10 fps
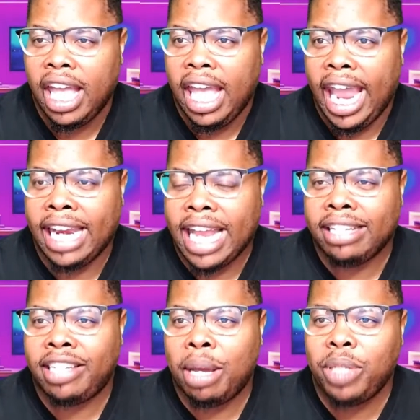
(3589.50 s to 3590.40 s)
And and
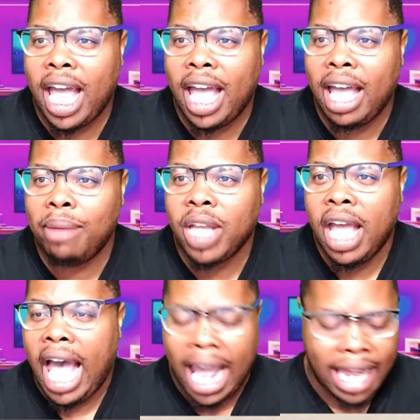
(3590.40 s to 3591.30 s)
sometimes
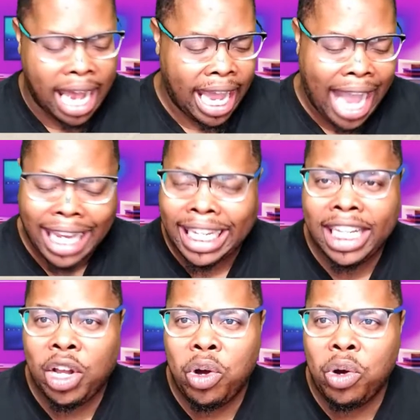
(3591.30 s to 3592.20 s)
I, I like I get
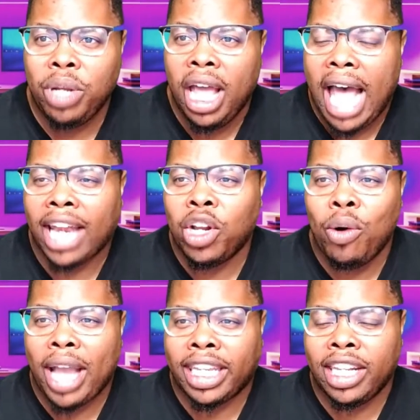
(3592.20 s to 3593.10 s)
on, I know
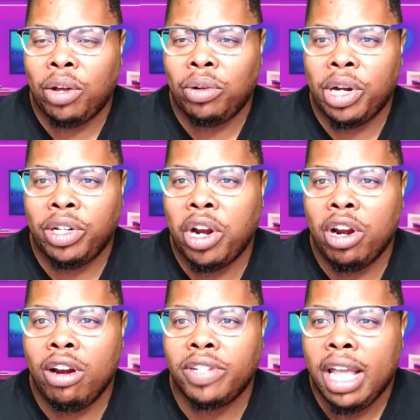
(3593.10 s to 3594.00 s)
I get on their
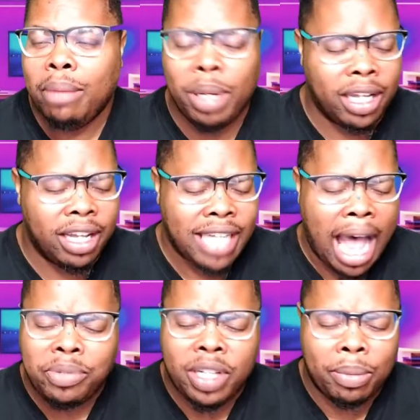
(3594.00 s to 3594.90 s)
nerves because
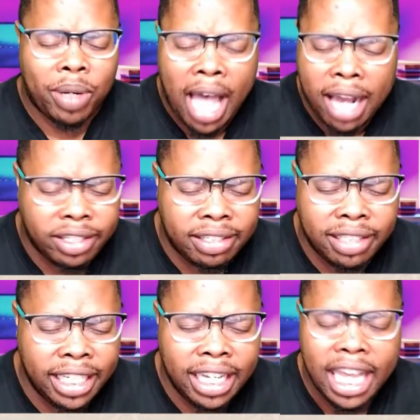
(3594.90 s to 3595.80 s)
I'm
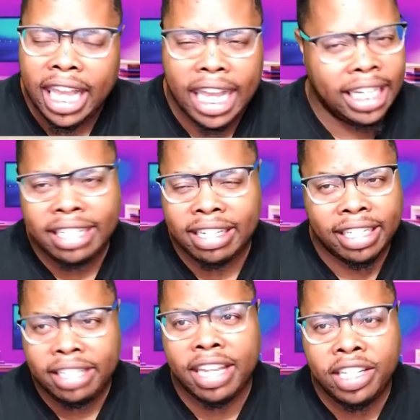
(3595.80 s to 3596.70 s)
subconsciously and listen,
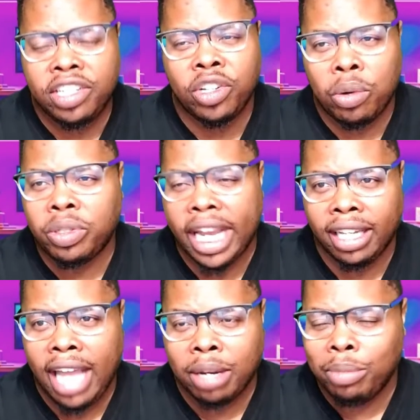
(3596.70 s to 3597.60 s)
this and it's gonna take a
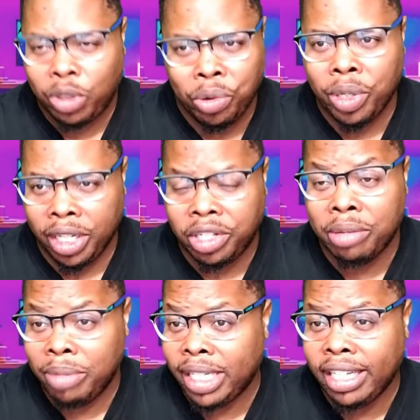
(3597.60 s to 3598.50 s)
lot of maturity to
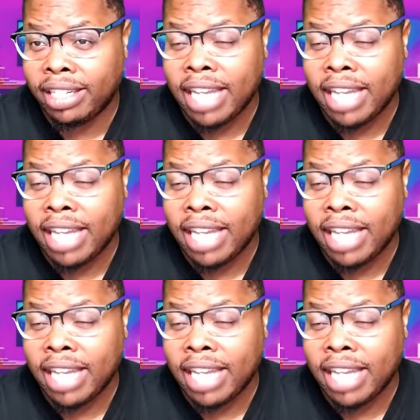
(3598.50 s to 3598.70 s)
admit this.